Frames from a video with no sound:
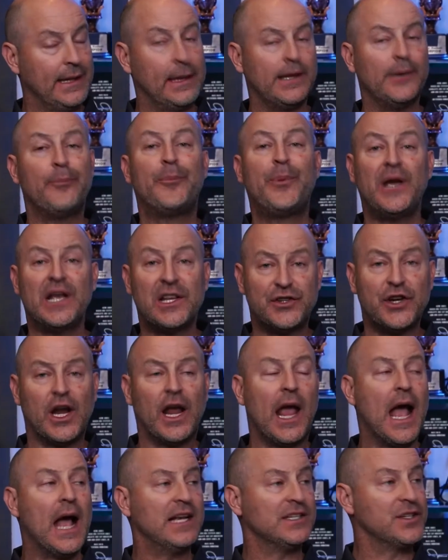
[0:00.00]
the
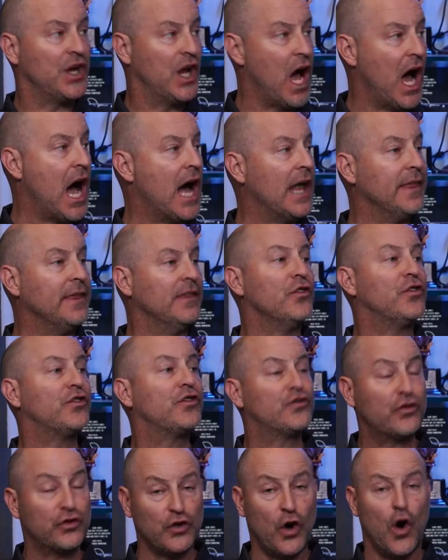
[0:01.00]
pitching has gotten
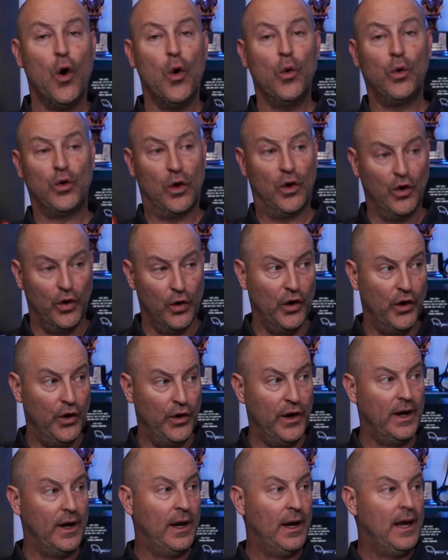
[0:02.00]
so
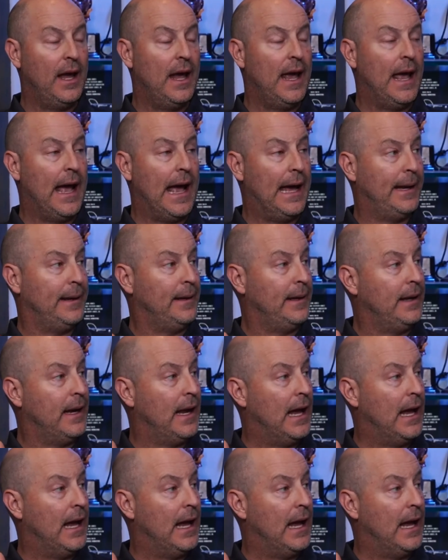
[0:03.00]
good, and